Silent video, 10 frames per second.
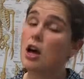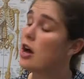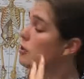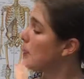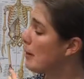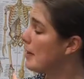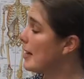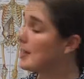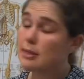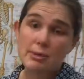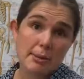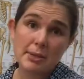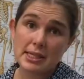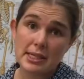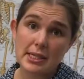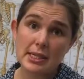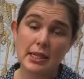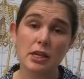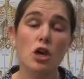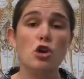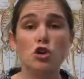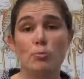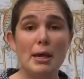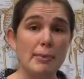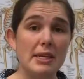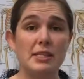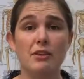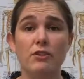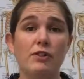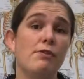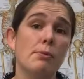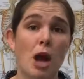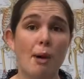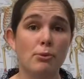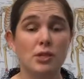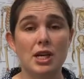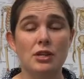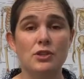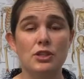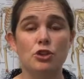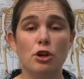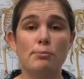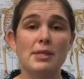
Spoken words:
Or you may be getting some numbness and tingling? You may be suffering from carpal tunnel syndrome.